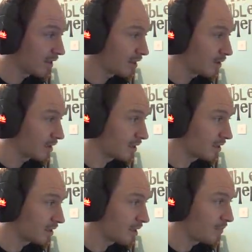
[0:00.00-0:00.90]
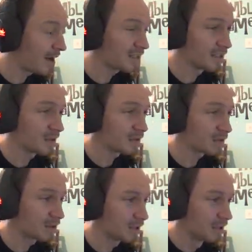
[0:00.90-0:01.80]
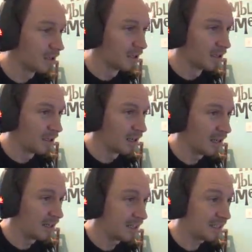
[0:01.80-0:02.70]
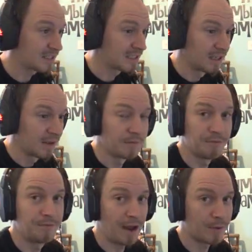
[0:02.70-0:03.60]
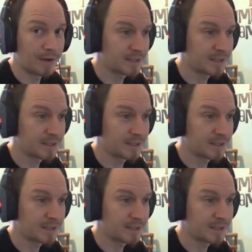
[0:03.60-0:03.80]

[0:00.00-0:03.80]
I can only imagine it looks at least very